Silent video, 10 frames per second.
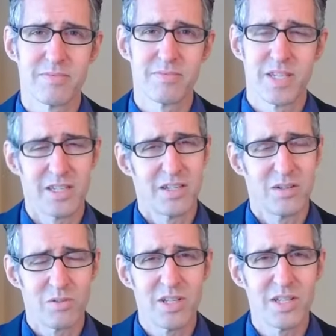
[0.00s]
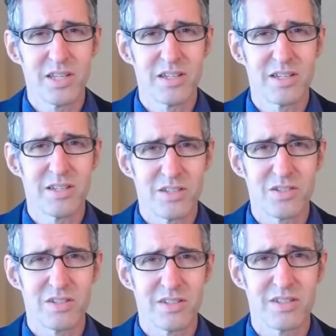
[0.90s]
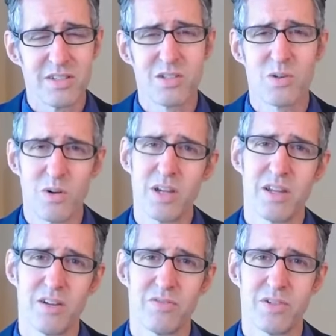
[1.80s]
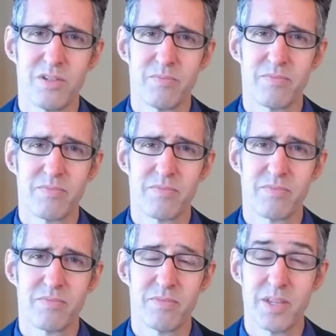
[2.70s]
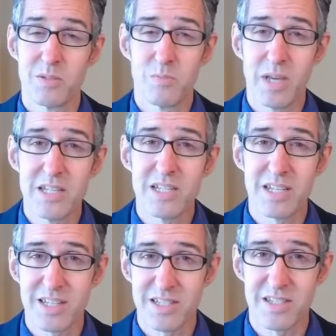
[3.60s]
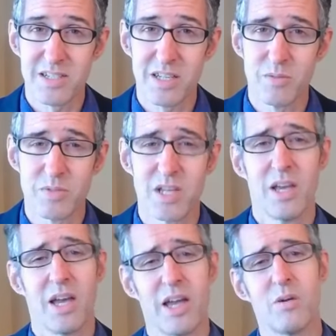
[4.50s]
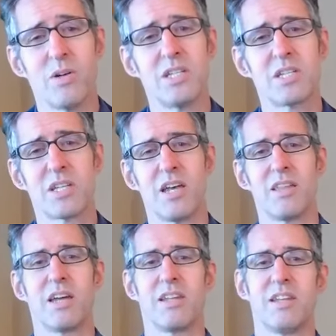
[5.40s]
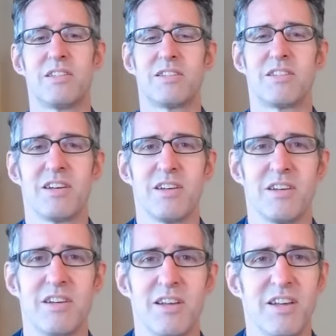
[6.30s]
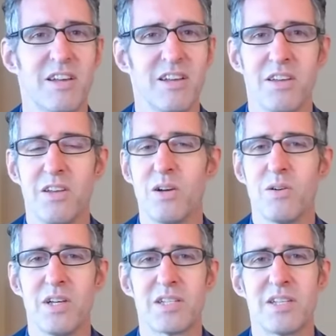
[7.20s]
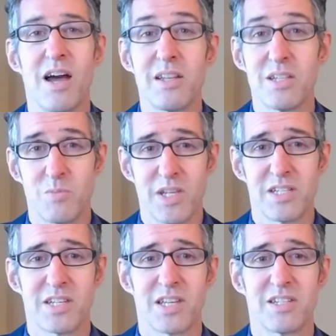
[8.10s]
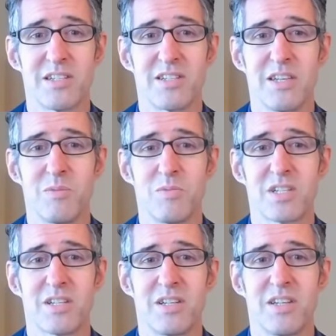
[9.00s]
It, it really is is quite helpful, as basic as it seems. And I wanted to say that it's, uh, you know, it's not as basic as it seems